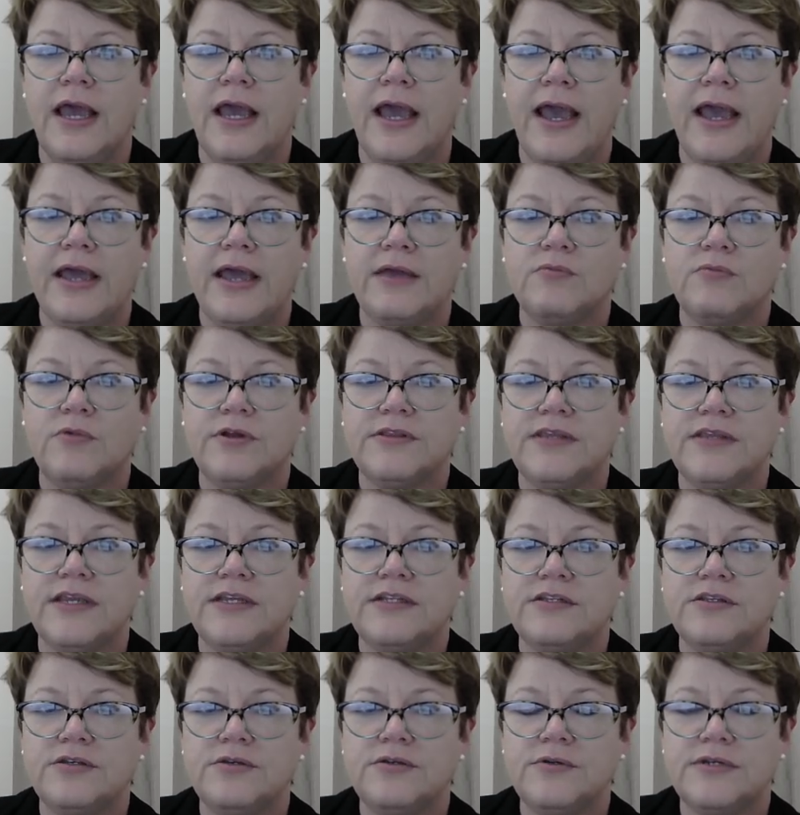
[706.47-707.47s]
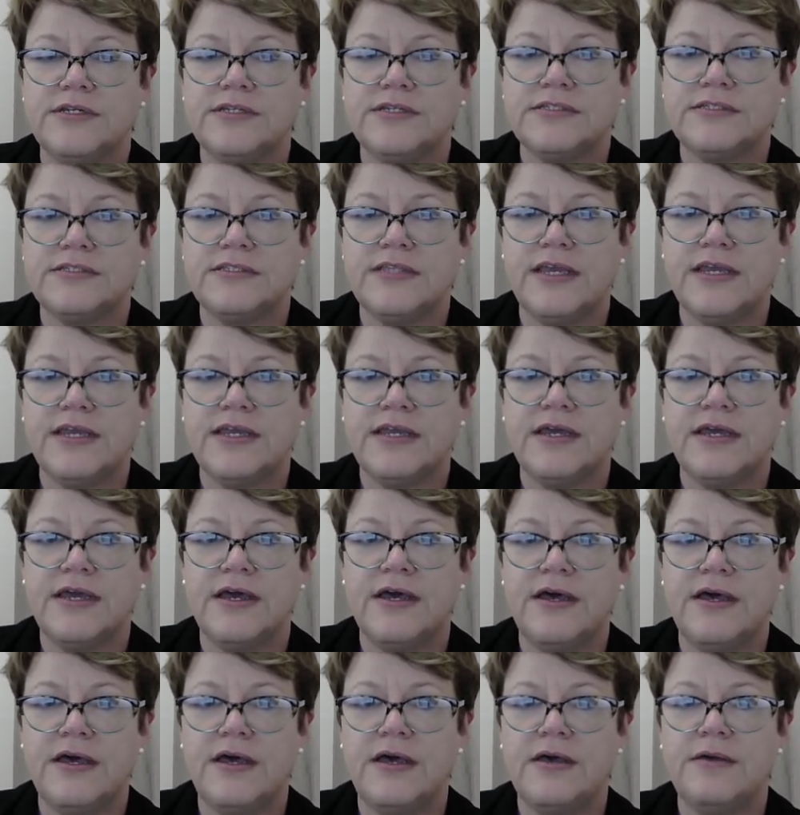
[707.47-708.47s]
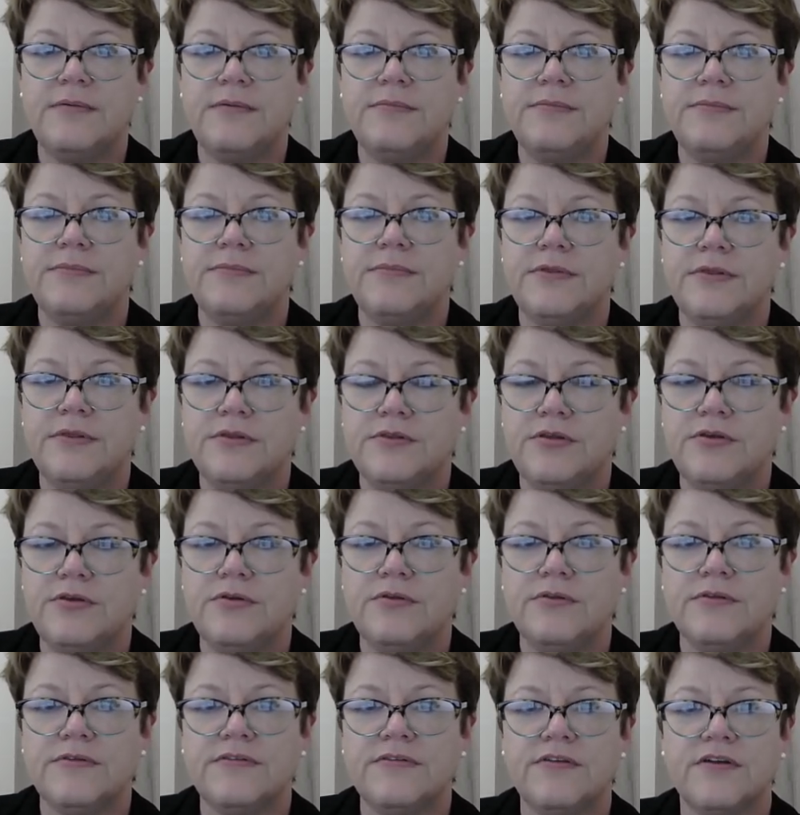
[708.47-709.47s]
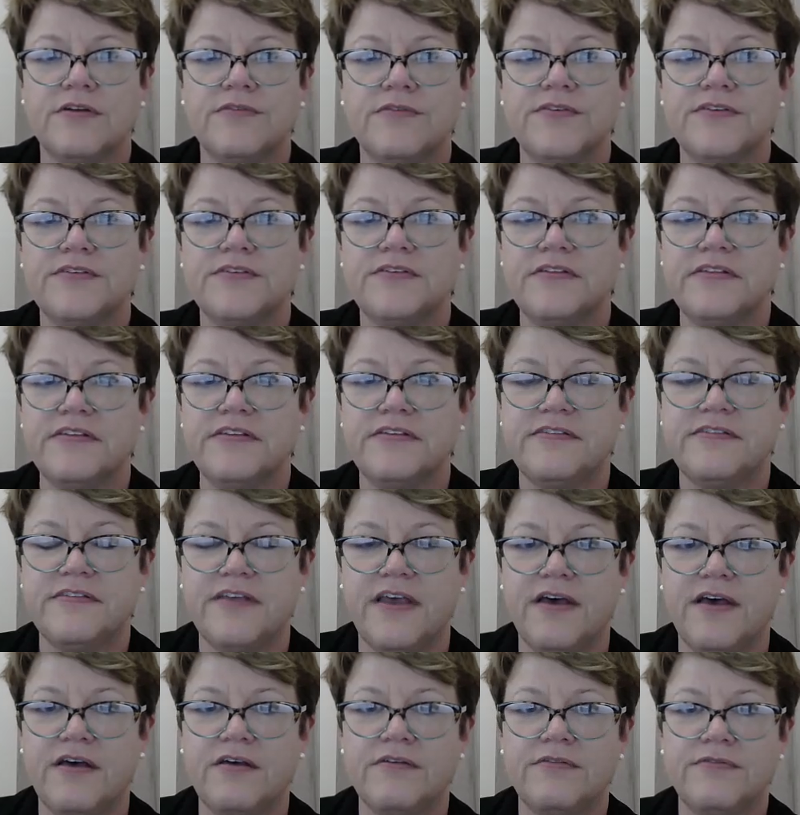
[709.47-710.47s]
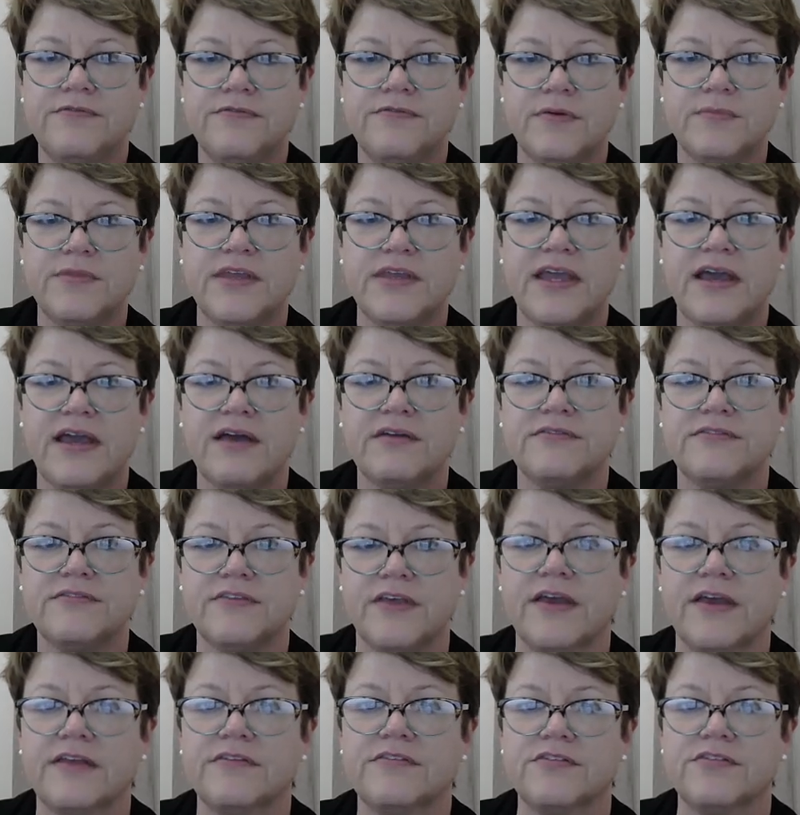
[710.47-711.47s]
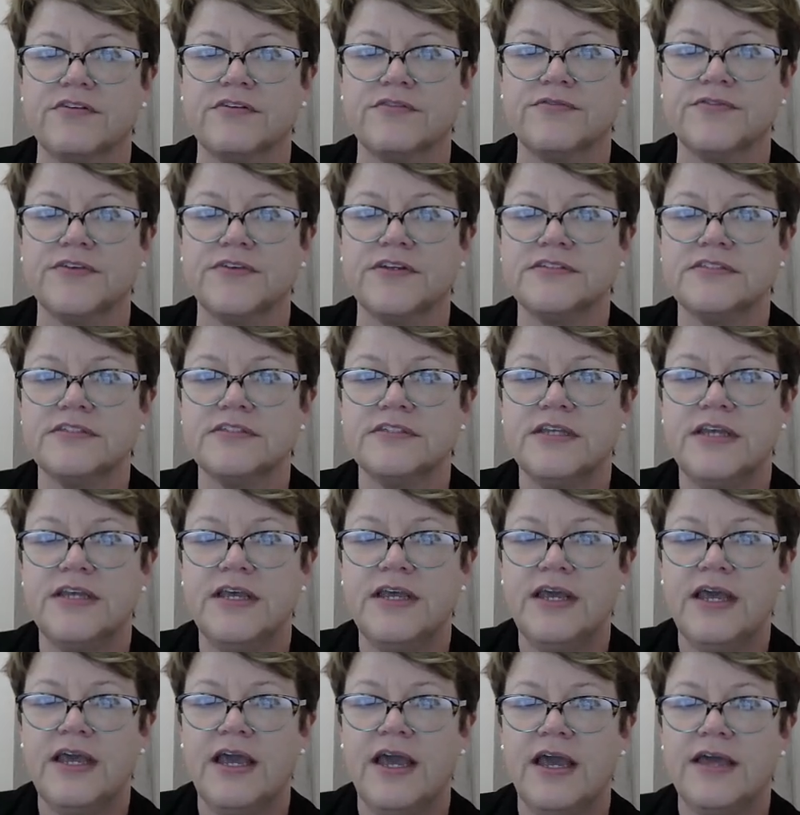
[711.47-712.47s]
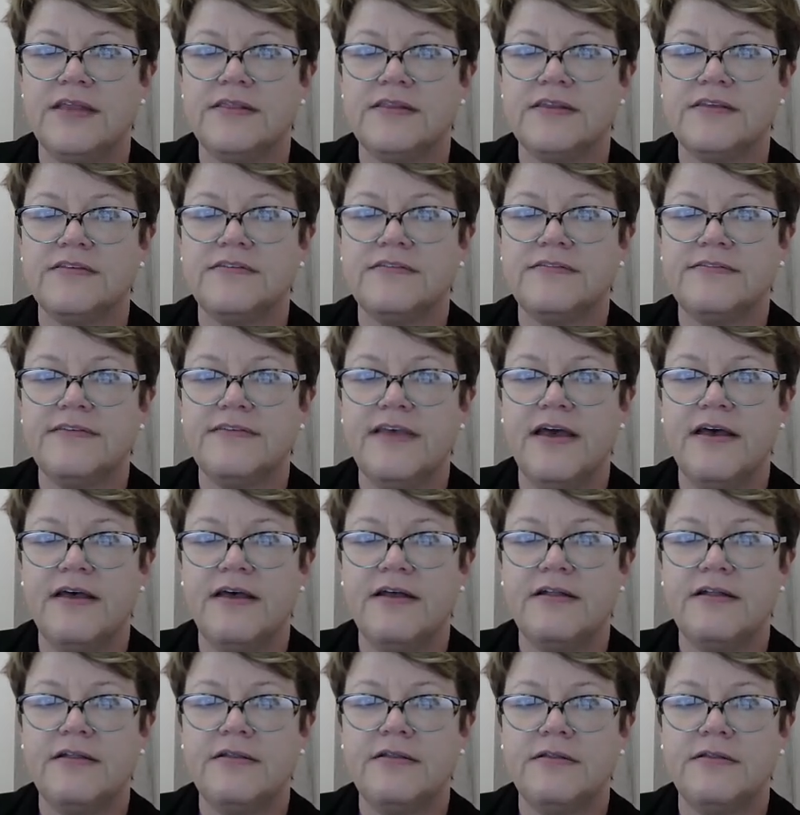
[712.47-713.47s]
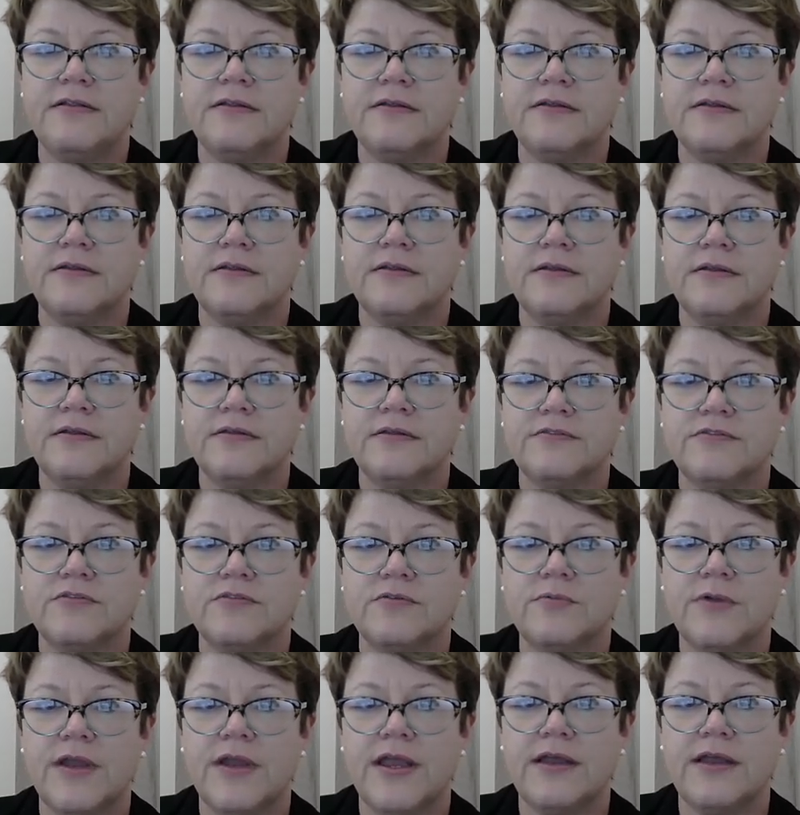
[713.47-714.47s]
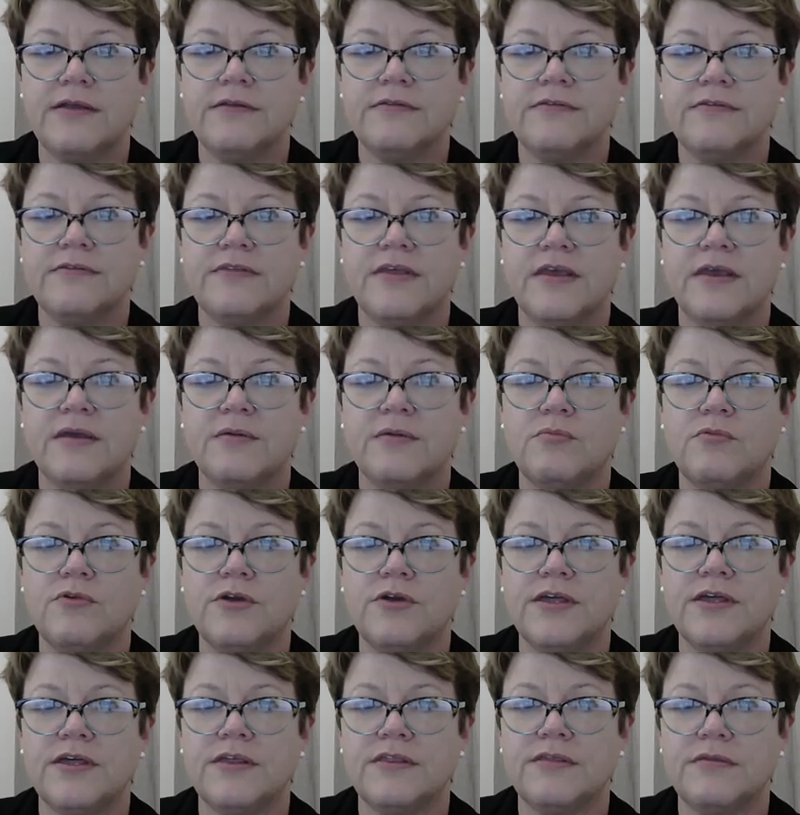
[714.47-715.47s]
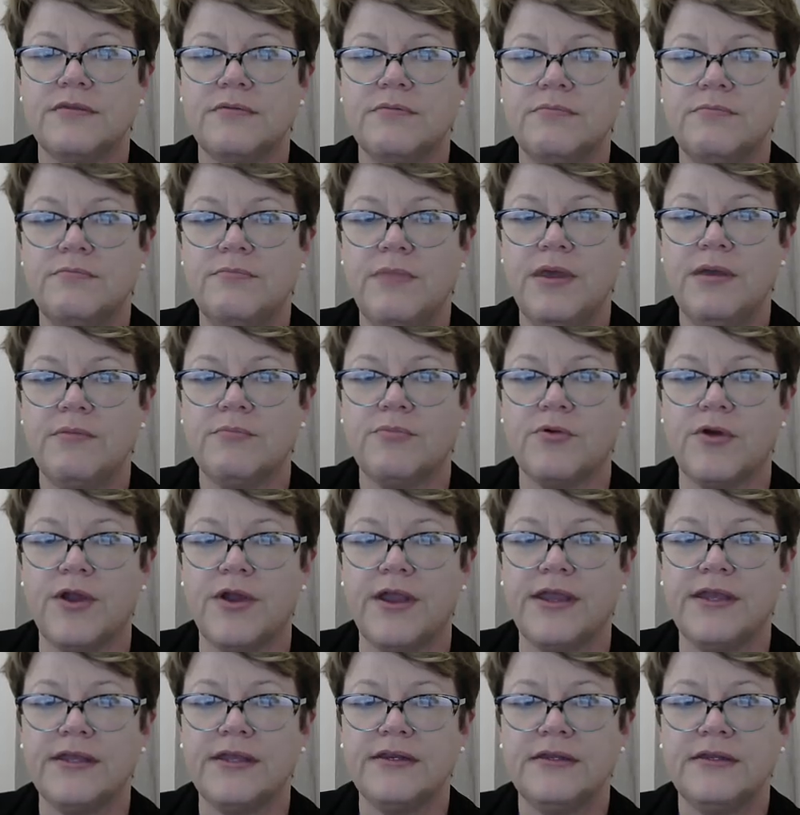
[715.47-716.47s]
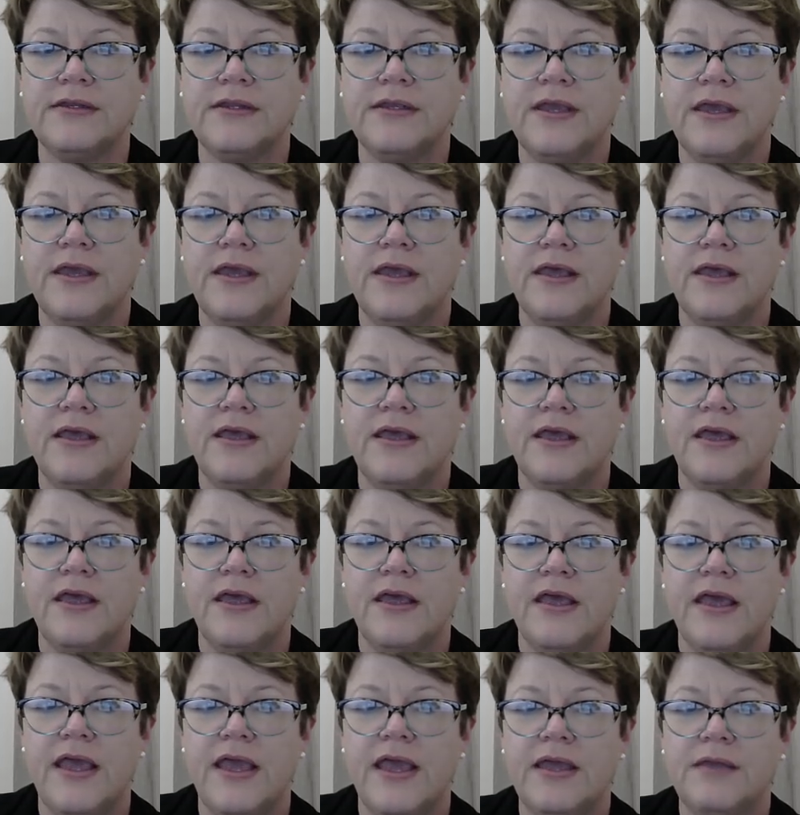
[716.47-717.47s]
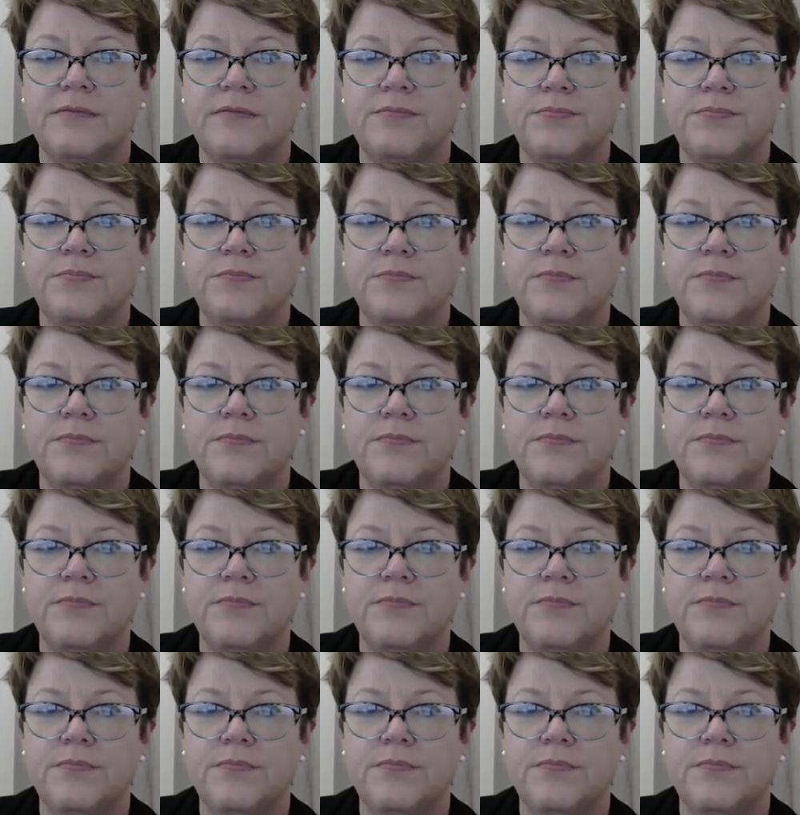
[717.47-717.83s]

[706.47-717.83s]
And what they do is they come to the surface of the cell from the outside surface, and the cell surrounds them with membrane, and